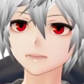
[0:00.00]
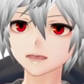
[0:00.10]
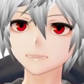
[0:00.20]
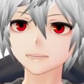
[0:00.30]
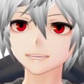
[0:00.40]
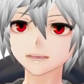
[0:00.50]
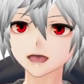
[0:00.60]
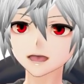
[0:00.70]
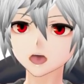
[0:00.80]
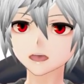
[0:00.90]
is that I
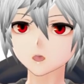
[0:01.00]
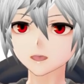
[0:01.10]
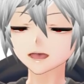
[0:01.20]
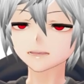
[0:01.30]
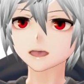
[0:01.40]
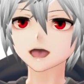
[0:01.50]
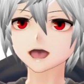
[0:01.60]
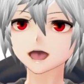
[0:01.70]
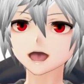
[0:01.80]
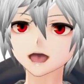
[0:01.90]
hope we can
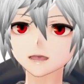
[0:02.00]
buy